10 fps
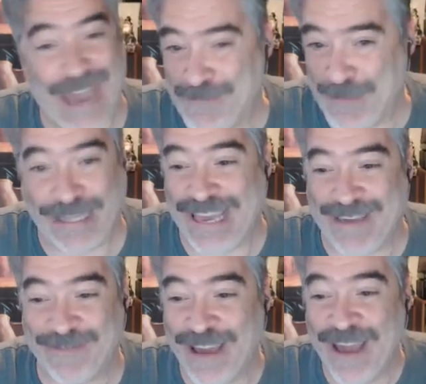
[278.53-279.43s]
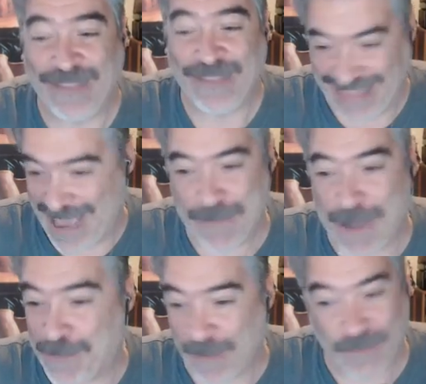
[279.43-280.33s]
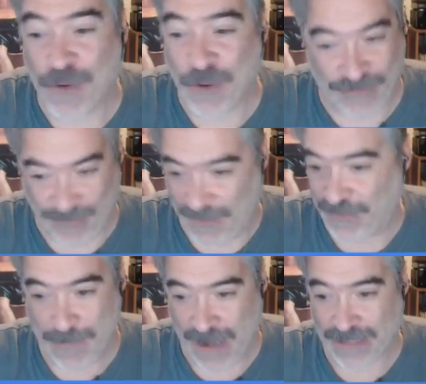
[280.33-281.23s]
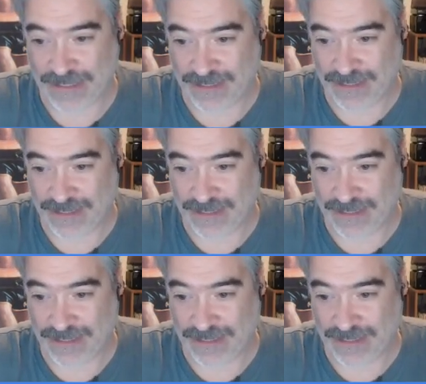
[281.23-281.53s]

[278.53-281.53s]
believe that pay-per-view cost $50.